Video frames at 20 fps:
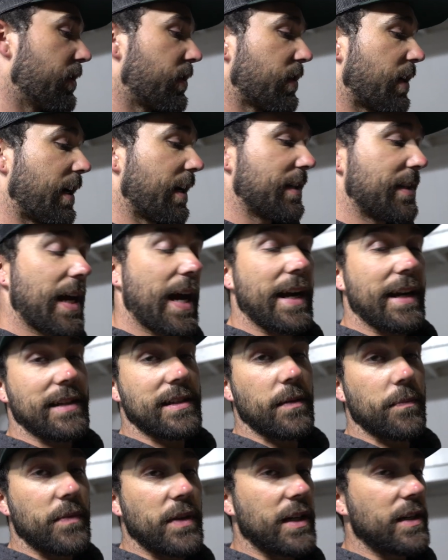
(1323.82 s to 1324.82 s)
just trying to tidy
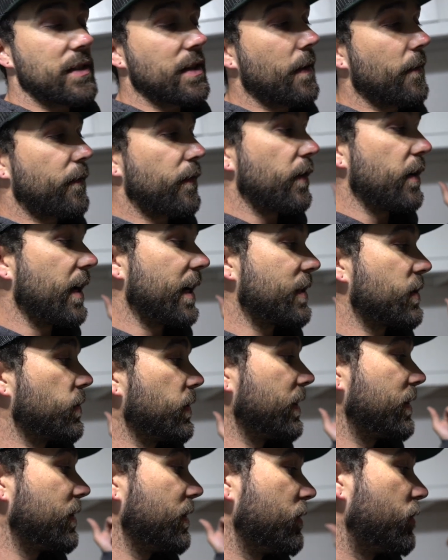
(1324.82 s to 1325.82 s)
some things up for next
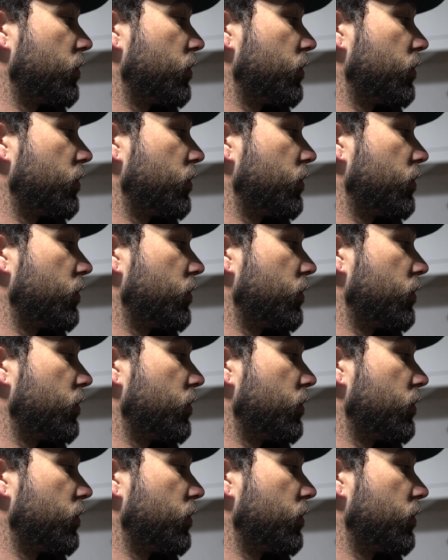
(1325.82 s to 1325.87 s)
week's